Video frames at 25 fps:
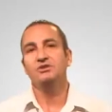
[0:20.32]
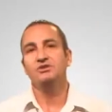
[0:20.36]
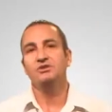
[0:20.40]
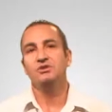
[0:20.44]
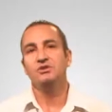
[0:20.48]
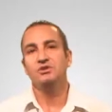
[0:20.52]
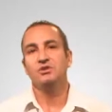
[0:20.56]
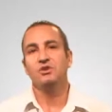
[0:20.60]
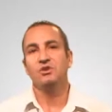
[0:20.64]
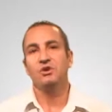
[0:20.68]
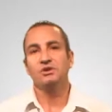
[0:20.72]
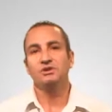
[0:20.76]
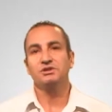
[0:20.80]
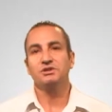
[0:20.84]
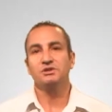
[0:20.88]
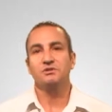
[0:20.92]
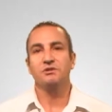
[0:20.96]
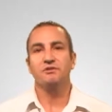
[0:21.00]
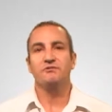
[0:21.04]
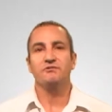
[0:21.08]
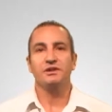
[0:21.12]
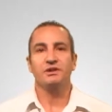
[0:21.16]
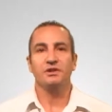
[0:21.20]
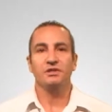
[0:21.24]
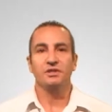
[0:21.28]
New York to
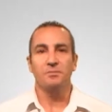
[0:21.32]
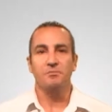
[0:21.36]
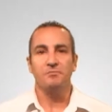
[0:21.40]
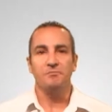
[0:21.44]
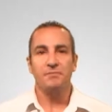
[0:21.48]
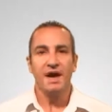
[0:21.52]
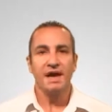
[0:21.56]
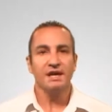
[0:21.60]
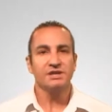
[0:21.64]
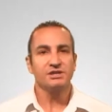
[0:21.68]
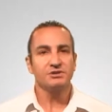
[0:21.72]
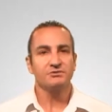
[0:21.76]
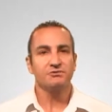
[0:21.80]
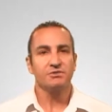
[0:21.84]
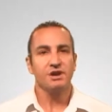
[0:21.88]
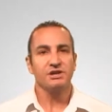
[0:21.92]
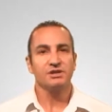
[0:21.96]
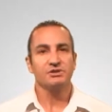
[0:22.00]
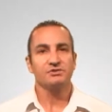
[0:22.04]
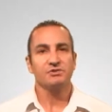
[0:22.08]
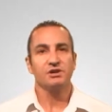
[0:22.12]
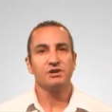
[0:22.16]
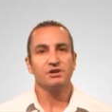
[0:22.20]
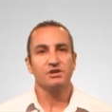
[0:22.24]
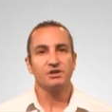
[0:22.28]
reveal the best
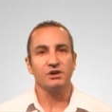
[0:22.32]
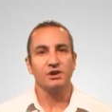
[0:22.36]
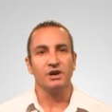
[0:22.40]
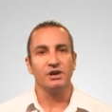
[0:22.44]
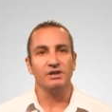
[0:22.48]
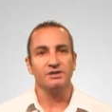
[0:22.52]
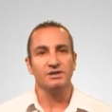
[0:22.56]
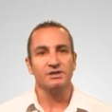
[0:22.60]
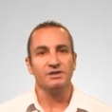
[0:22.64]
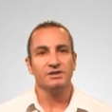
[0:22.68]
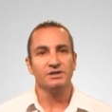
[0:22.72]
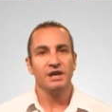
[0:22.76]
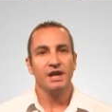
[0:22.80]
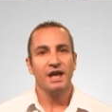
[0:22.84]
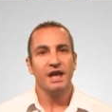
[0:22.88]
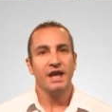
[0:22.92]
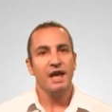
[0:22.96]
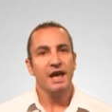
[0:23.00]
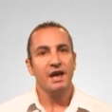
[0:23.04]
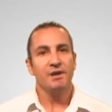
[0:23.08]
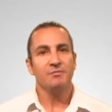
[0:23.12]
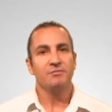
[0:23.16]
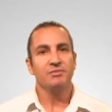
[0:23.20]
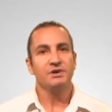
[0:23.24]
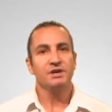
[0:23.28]
restaurant choices
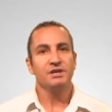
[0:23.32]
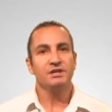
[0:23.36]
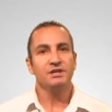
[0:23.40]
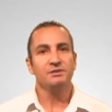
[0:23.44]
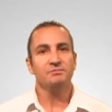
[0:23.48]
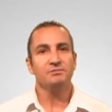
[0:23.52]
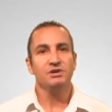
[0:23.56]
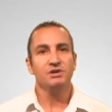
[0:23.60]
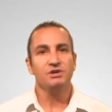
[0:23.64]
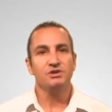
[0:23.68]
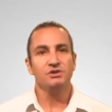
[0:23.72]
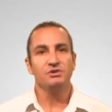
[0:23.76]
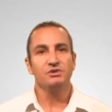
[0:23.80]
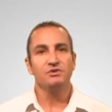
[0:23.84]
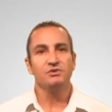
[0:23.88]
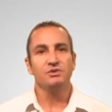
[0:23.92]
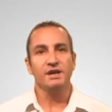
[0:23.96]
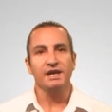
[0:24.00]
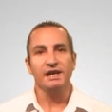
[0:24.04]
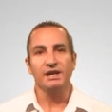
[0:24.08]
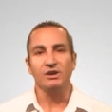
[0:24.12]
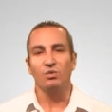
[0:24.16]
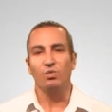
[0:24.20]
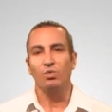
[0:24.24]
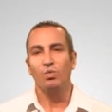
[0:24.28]
and bring them to you
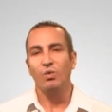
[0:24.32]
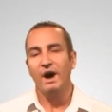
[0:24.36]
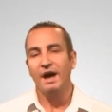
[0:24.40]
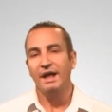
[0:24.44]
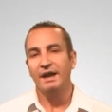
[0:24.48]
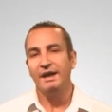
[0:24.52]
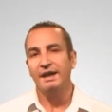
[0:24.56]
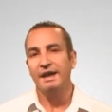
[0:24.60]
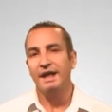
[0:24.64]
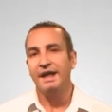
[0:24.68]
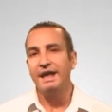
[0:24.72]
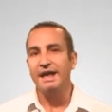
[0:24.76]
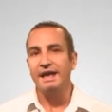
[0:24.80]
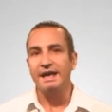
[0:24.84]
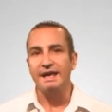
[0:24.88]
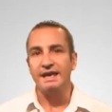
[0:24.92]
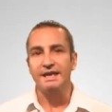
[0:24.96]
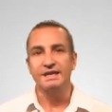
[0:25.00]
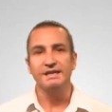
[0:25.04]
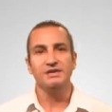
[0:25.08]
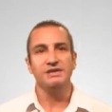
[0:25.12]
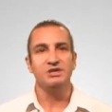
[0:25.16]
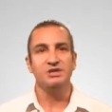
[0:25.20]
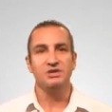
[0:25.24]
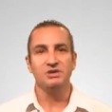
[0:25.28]
in one
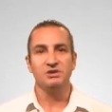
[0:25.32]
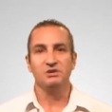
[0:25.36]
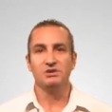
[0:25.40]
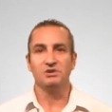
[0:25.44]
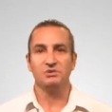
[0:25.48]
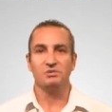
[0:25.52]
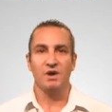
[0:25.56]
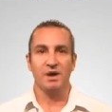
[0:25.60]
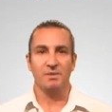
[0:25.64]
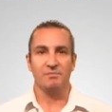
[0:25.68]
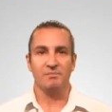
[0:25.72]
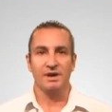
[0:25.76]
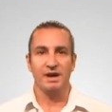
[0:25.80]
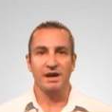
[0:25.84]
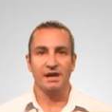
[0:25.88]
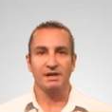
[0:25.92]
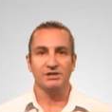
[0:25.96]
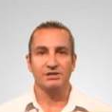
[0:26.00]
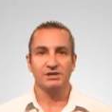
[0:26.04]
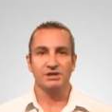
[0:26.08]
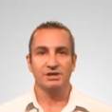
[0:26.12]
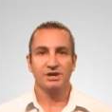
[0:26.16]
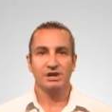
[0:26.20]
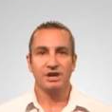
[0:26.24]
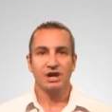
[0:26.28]
easy-to-use webpage.
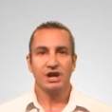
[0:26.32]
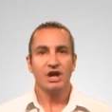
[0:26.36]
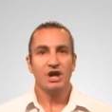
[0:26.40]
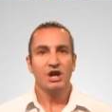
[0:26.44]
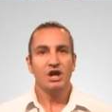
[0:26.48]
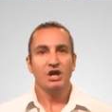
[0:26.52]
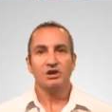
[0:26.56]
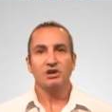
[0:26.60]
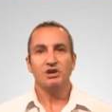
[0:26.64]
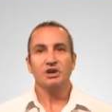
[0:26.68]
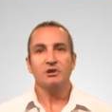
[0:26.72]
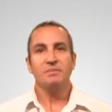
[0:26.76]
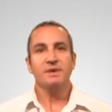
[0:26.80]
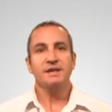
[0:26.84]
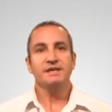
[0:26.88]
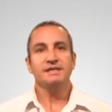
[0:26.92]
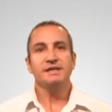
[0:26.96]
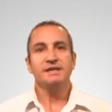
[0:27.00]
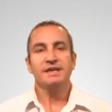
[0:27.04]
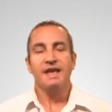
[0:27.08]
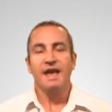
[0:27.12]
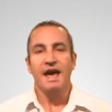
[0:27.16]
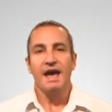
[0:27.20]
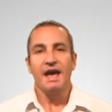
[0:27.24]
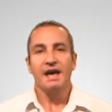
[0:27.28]
No
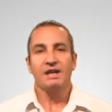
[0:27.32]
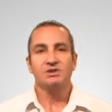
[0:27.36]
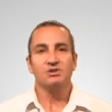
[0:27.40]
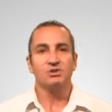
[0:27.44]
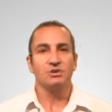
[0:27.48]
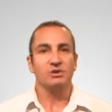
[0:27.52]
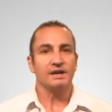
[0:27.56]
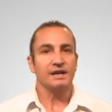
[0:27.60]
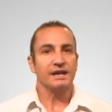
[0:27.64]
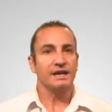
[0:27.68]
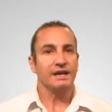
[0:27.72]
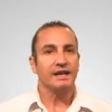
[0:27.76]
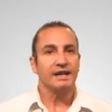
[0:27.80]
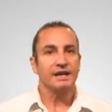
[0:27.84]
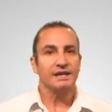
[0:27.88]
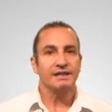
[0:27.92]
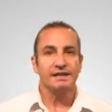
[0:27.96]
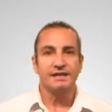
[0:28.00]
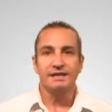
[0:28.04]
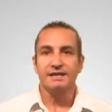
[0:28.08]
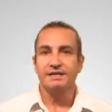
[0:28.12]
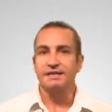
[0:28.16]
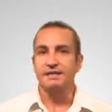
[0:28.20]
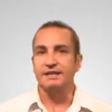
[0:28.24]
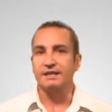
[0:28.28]
messy ads or click
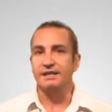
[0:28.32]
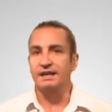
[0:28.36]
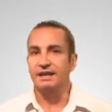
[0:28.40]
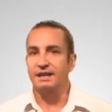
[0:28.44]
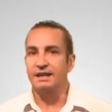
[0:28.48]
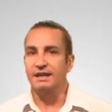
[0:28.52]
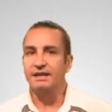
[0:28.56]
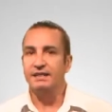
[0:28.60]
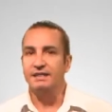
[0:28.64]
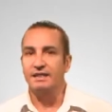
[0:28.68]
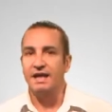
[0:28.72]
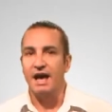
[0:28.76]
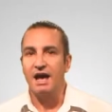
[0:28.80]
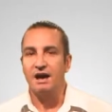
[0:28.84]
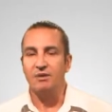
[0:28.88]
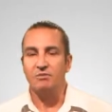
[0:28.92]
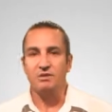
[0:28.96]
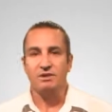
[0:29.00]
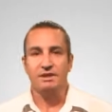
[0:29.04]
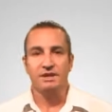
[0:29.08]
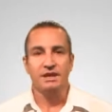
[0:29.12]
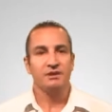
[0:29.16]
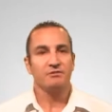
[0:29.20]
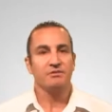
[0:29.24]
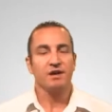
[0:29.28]
this and click that
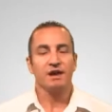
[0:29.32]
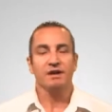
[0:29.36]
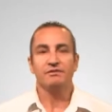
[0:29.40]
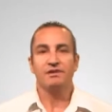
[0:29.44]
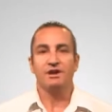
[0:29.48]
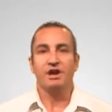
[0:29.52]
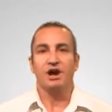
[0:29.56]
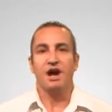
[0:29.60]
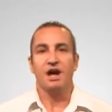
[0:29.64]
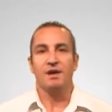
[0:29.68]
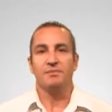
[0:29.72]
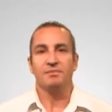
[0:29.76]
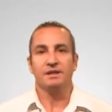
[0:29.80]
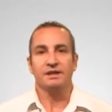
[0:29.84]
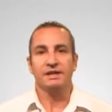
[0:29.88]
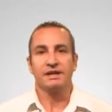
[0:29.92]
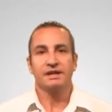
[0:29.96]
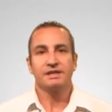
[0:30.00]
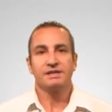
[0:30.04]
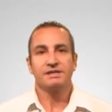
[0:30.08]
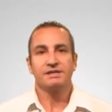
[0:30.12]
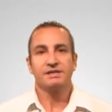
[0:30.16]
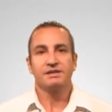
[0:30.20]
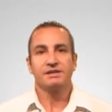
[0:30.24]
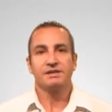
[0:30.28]
with irrelevant
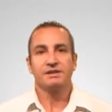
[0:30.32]
hyperlinks.